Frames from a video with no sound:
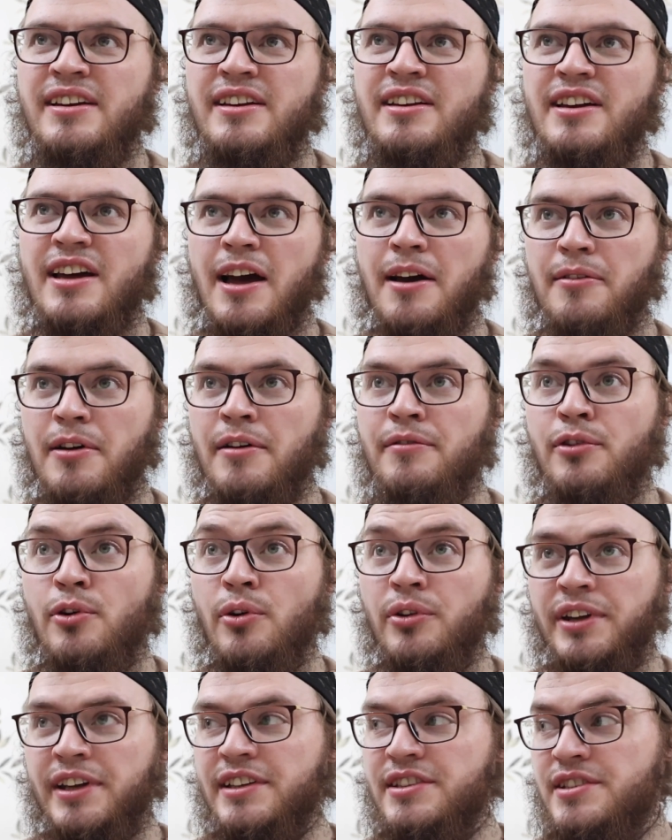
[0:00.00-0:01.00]
of
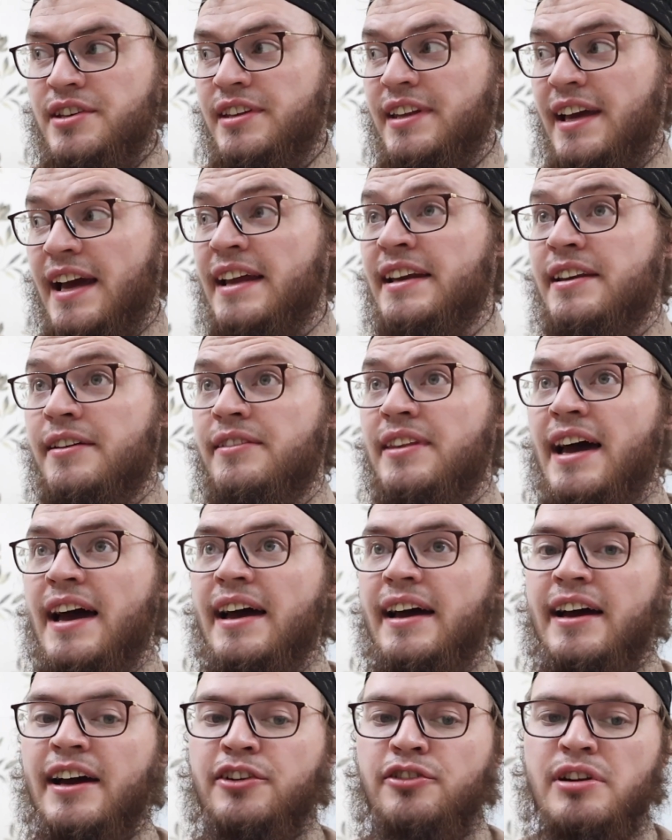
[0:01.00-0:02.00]
holding to the end of
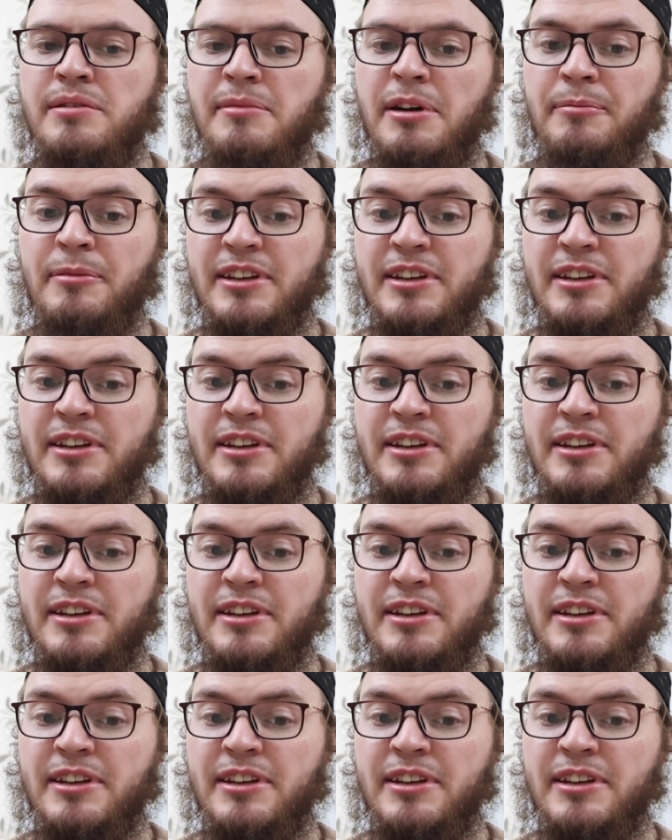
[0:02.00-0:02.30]
that agreement.